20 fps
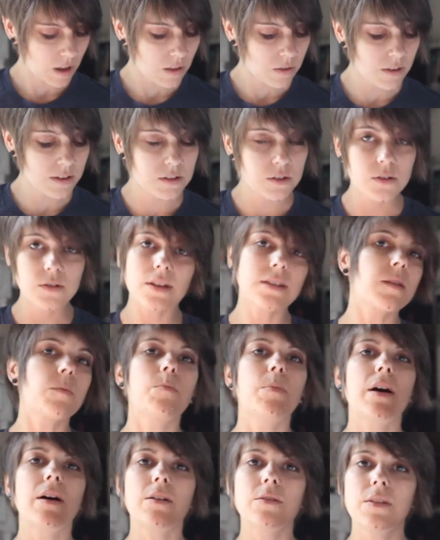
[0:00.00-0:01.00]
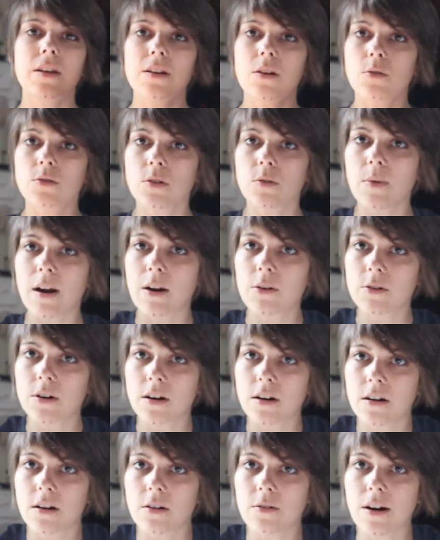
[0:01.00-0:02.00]
This looks like the belt that goes around
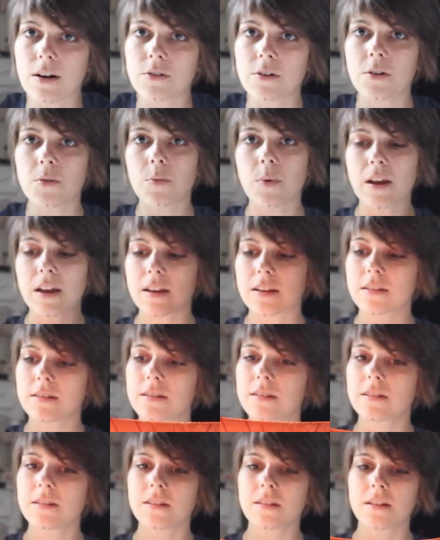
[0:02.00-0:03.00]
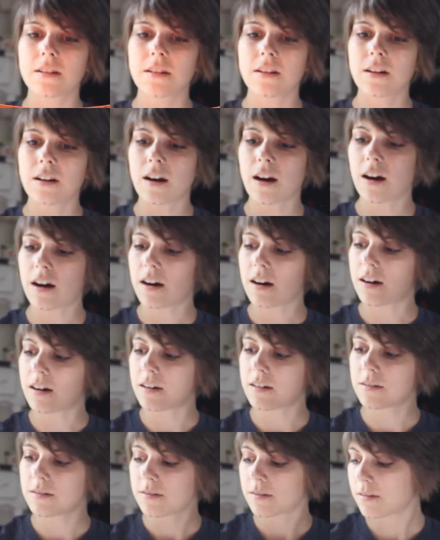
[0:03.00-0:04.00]
her waist.
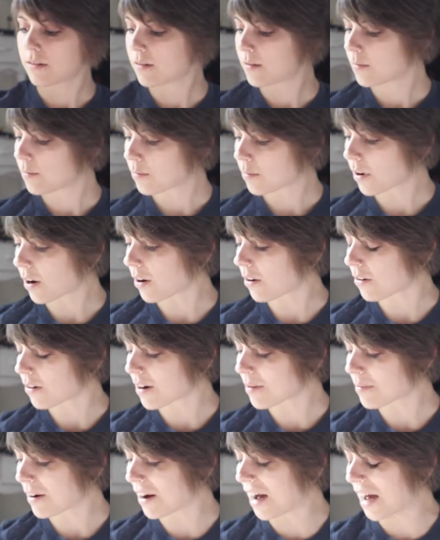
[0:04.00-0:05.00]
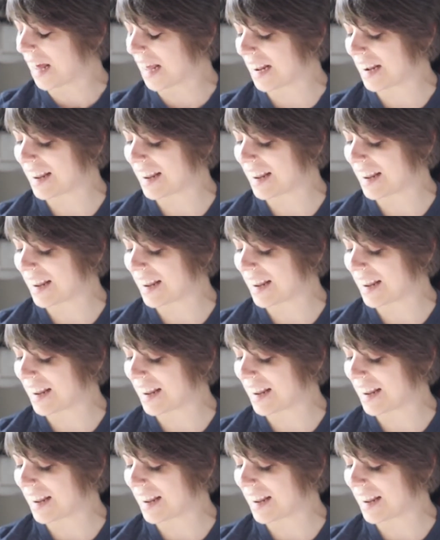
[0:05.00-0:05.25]
Bro, come on.